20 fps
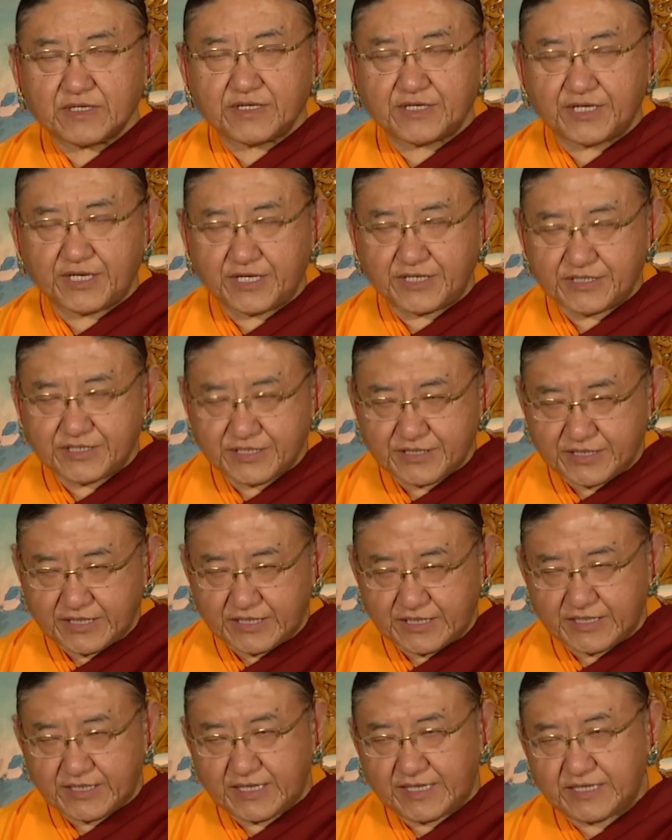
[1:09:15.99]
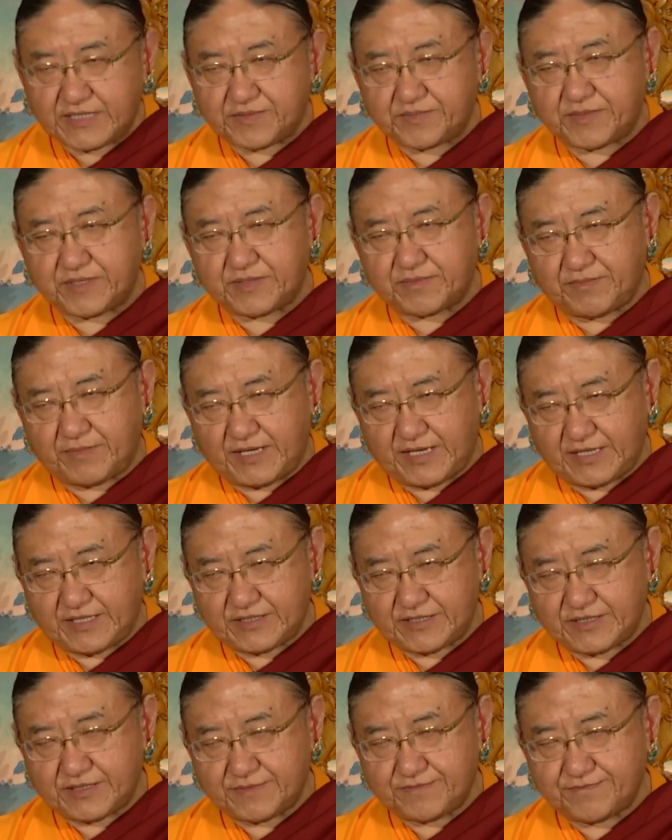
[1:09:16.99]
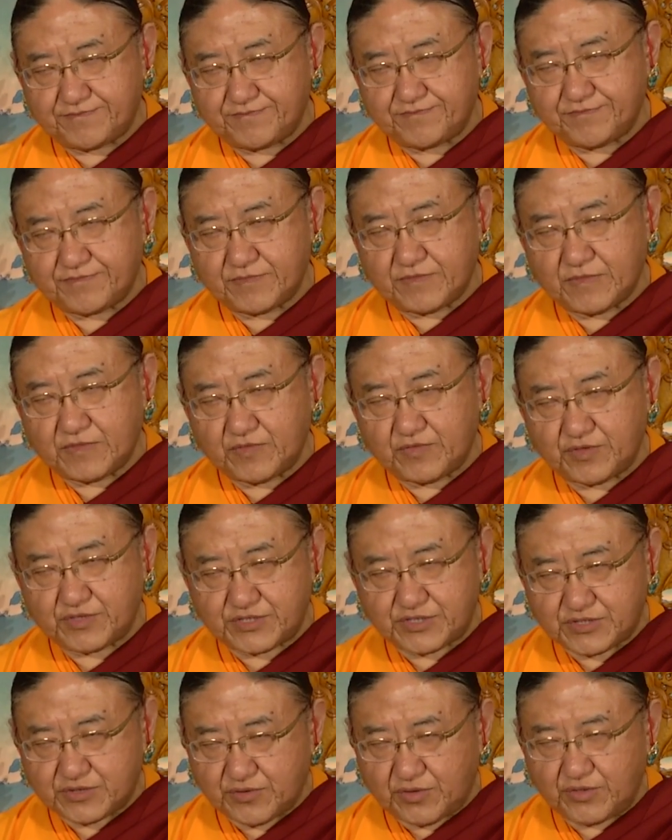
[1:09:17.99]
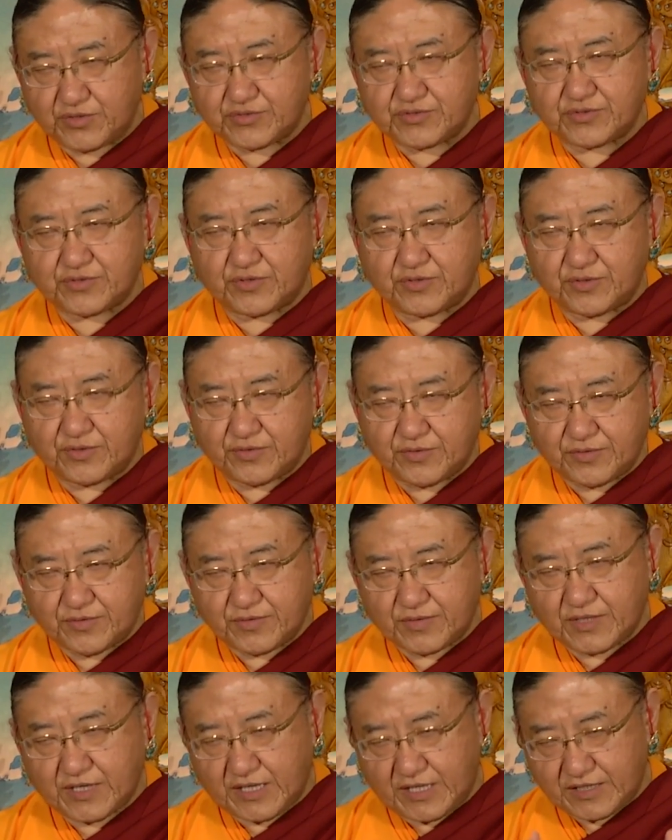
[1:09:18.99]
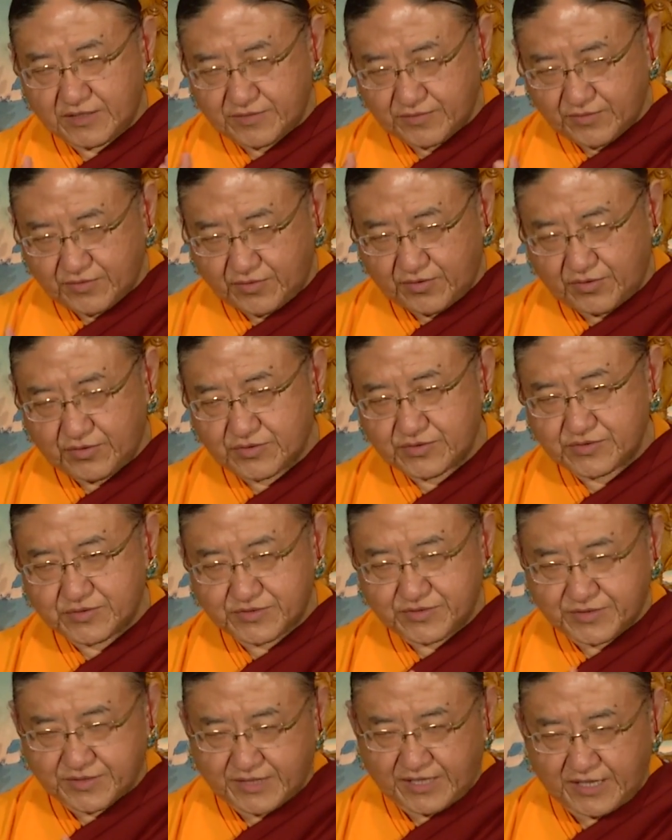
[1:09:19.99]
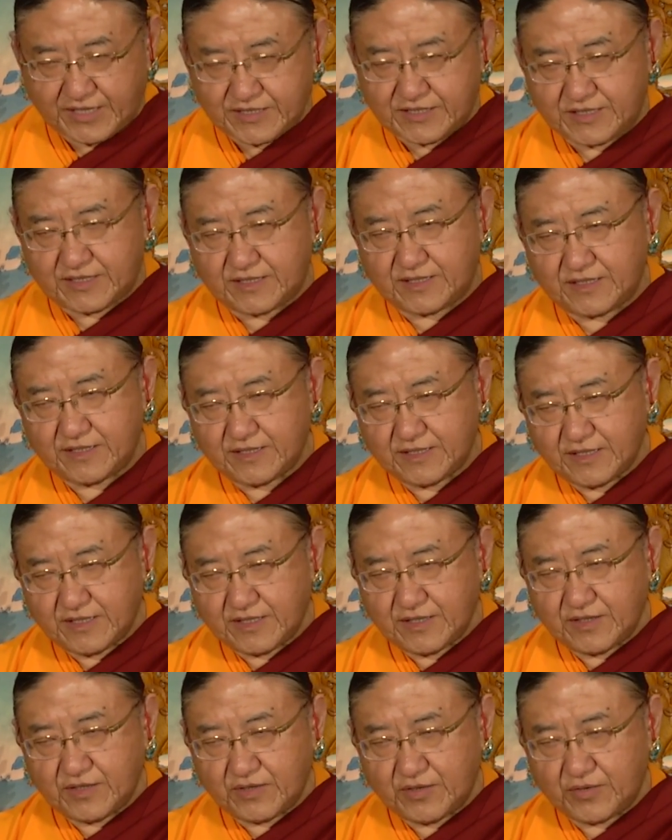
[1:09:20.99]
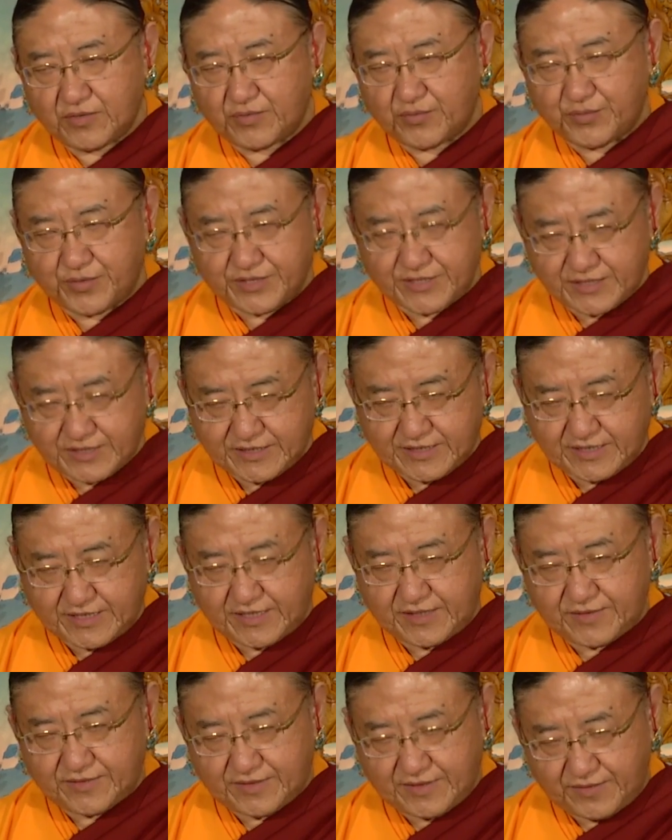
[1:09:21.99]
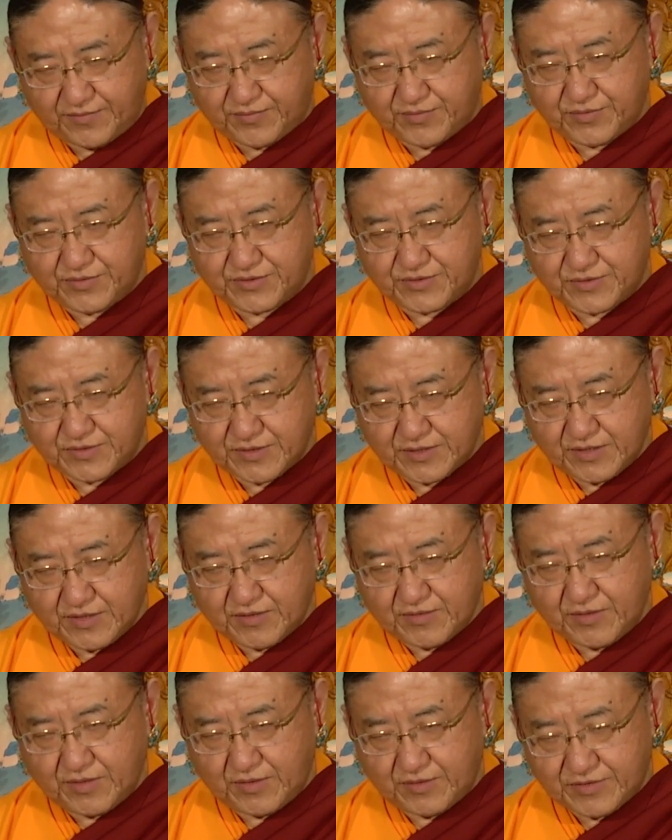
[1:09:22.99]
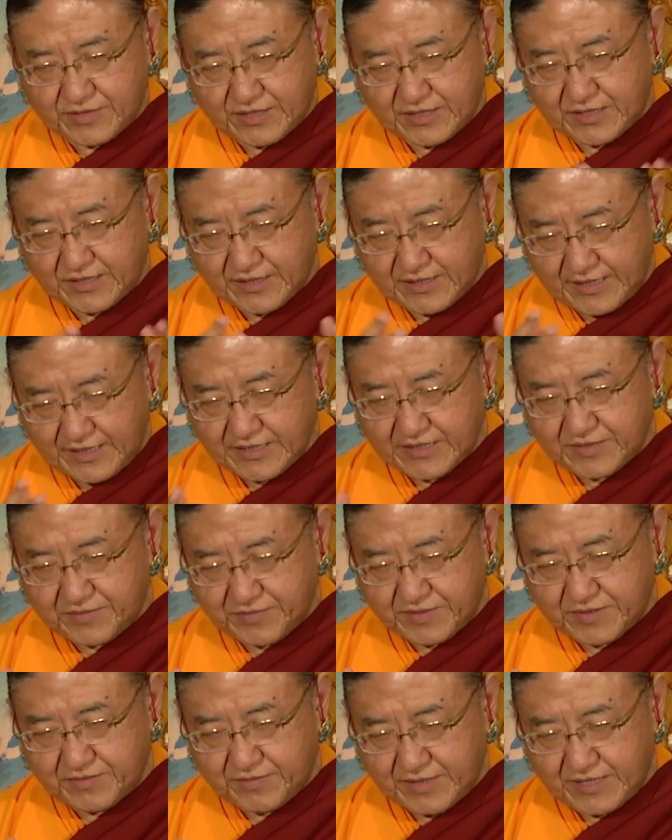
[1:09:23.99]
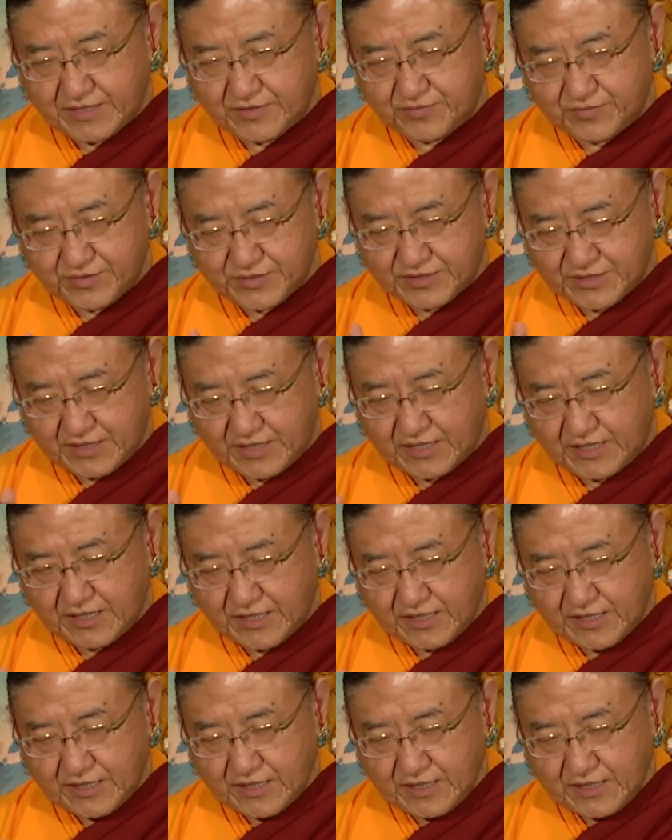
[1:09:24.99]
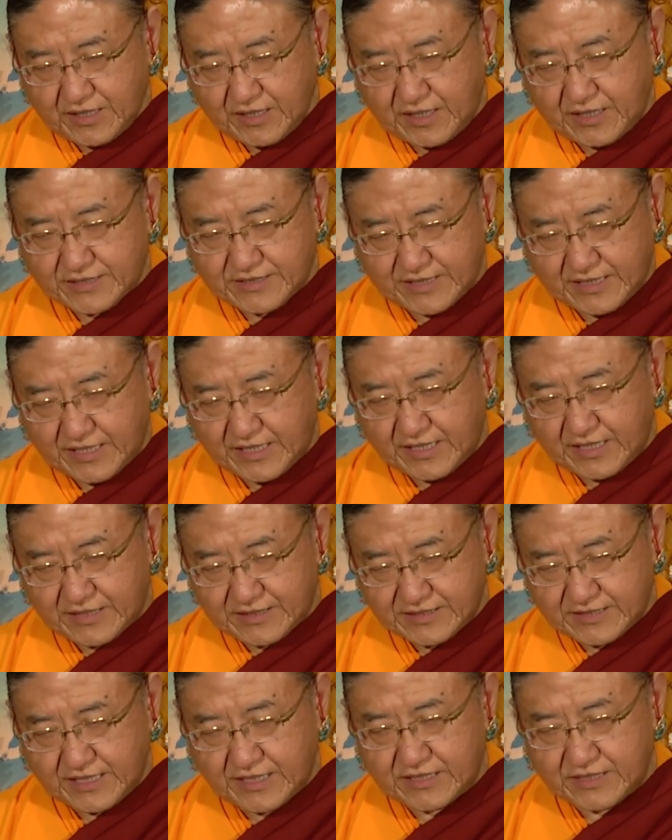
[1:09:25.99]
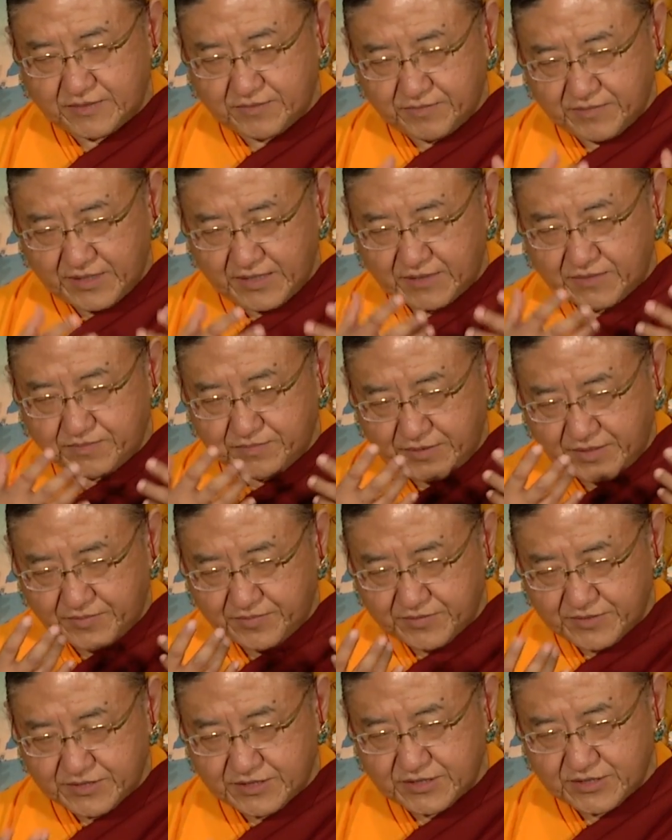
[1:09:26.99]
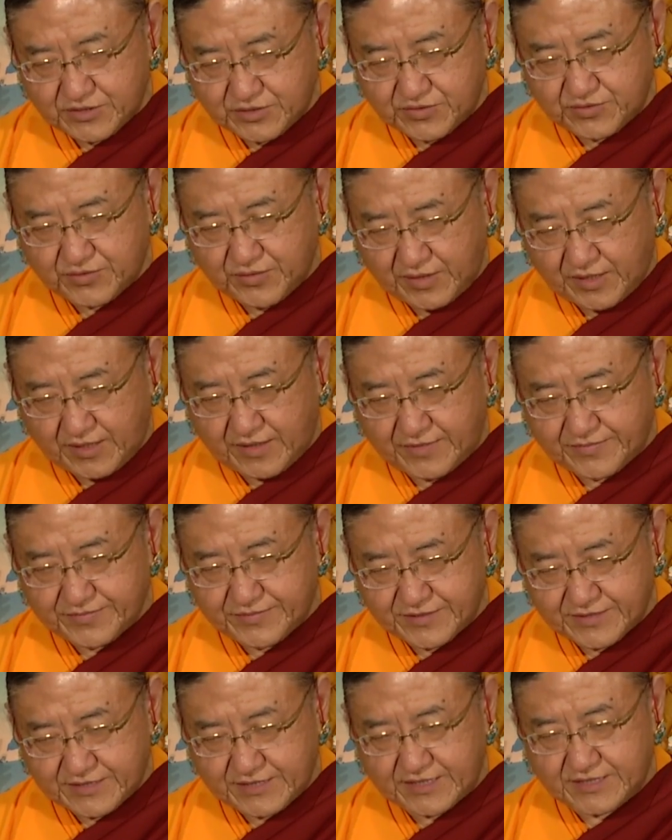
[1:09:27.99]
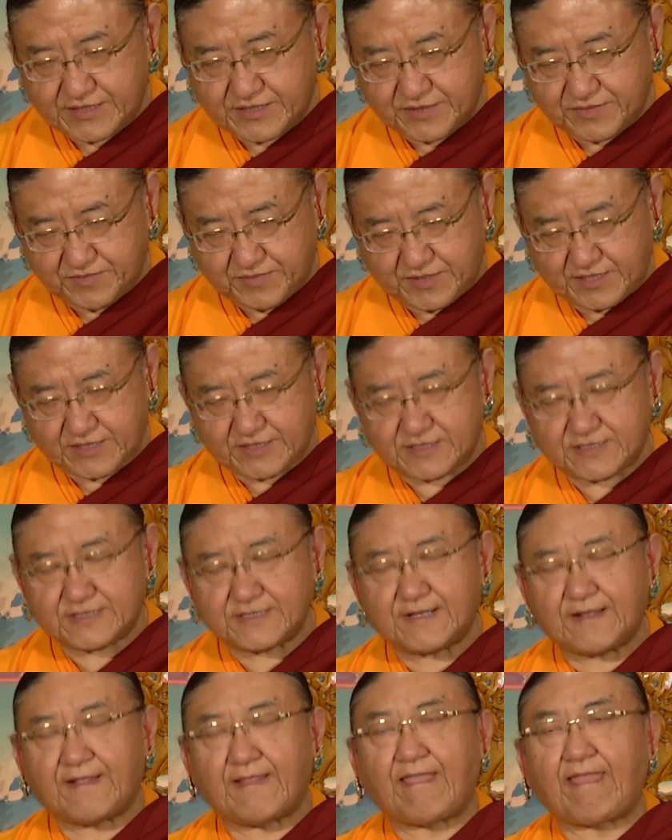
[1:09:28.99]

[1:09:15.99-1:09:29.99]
creating the enlightenment mind, which is also kind of goes together with the refuge of the enlightenment mind, which, as I said, the main purpose is to help the sentient beings.